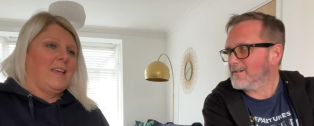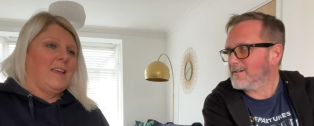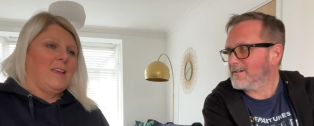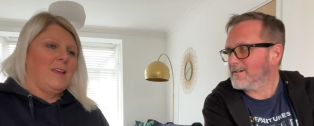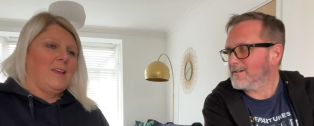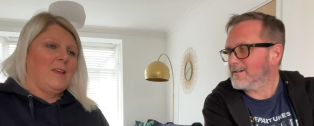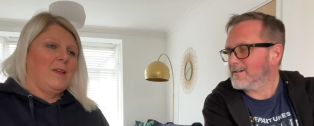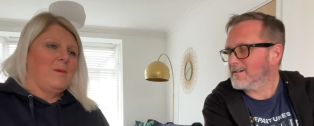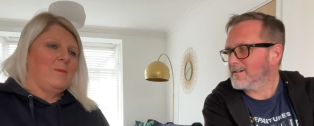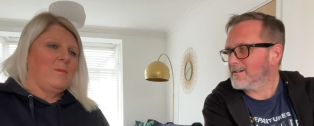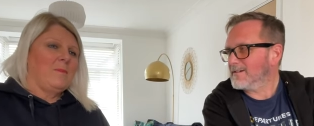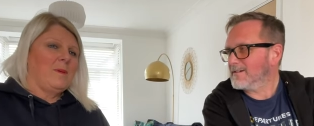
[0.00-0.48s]

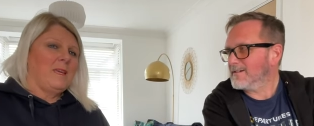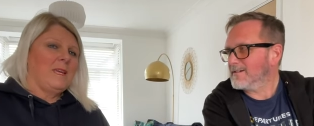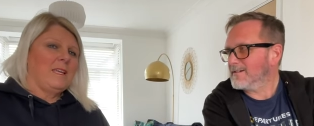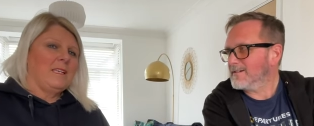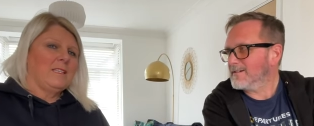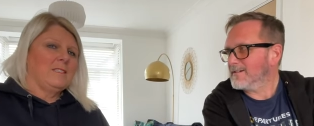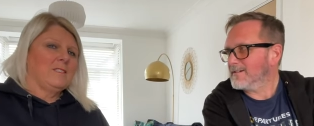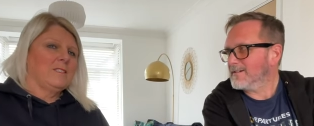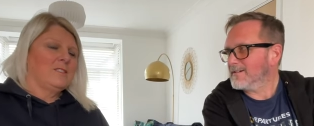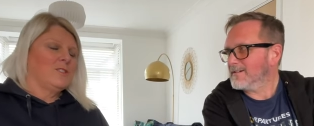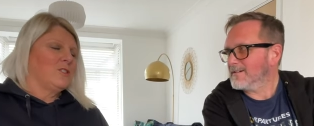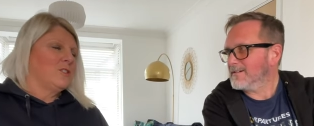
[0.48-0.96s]
Speaker 1: Um,
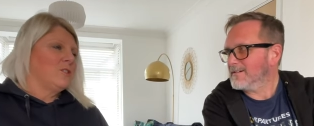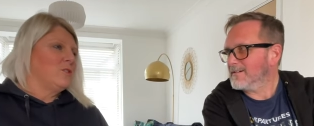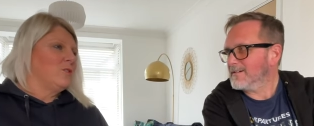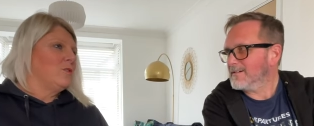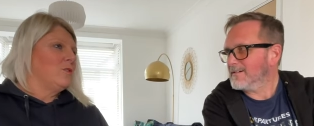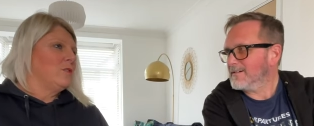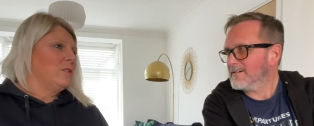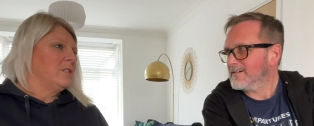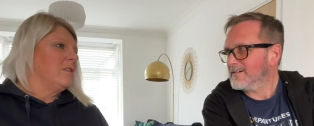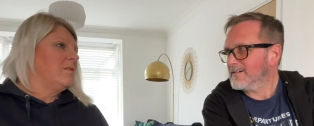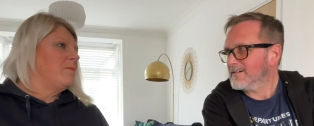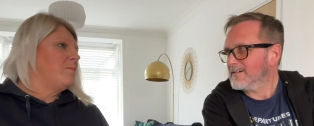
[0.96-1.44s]
it
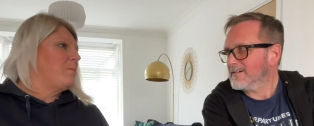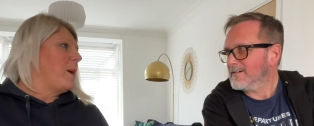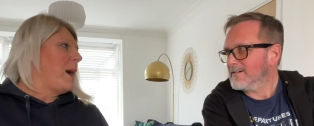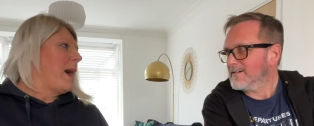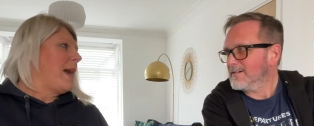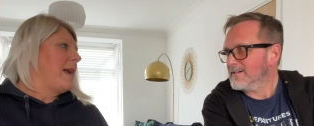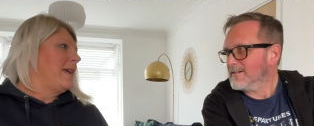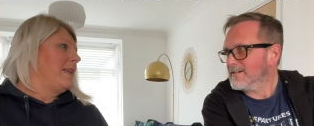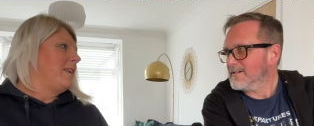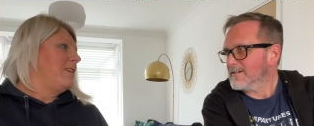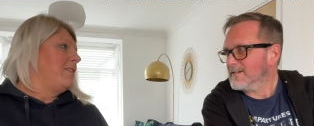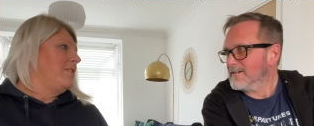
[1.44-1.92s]
stores the
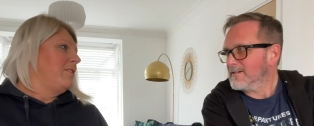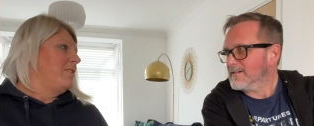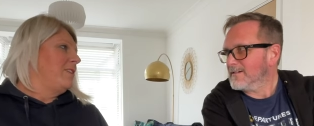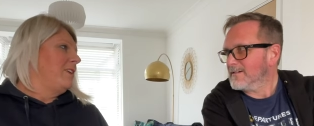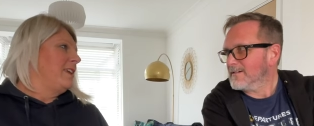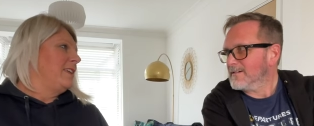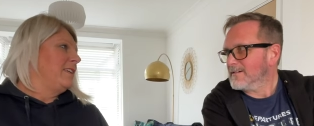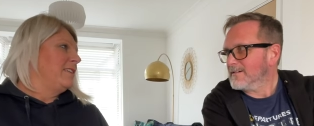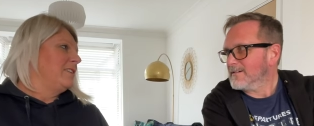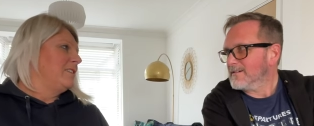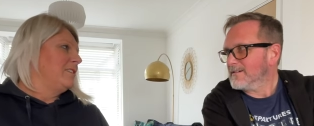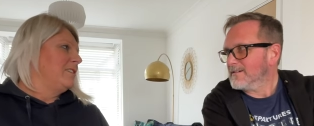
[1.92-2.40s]
bile and
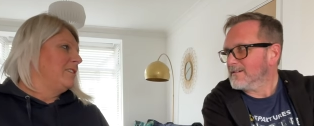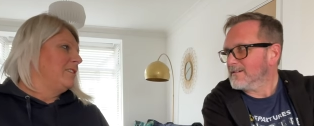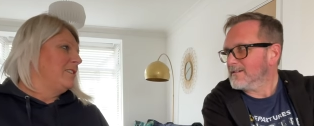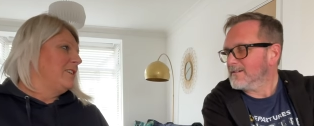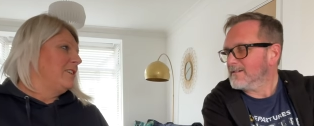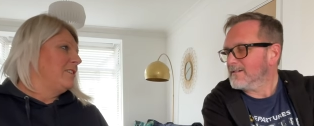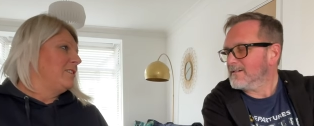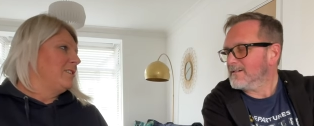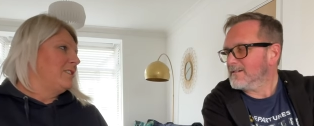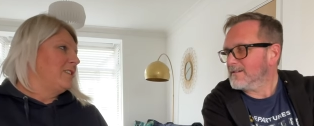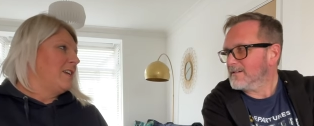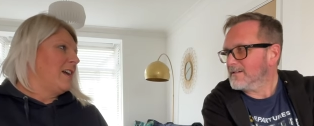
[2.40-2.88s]
things that's
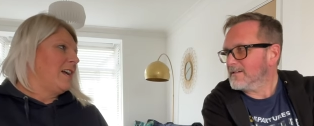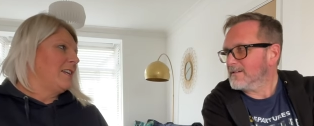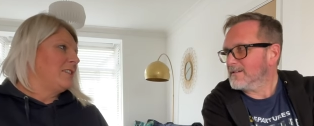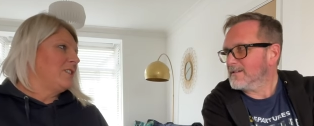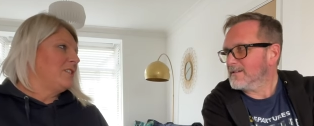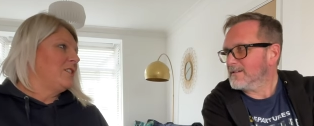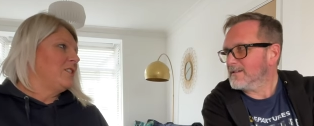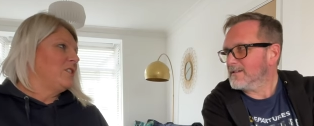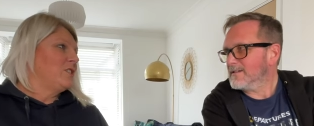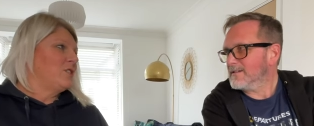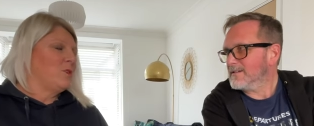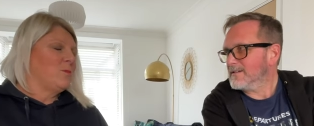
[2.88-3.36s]
inside
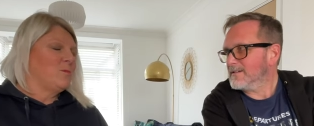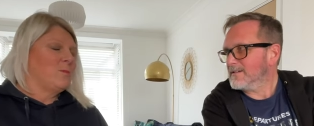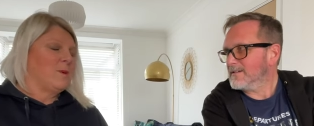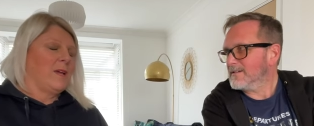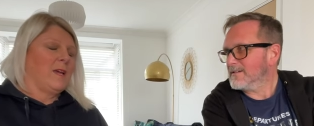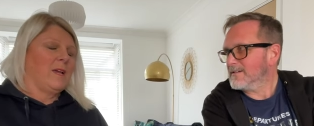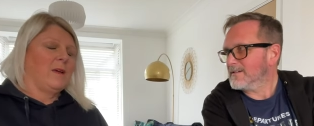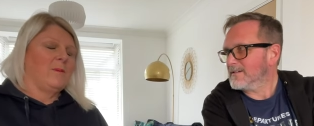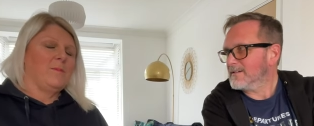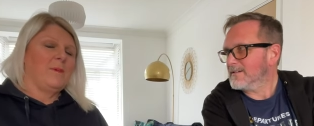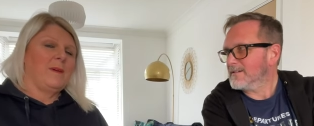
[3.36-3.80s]
your stomach.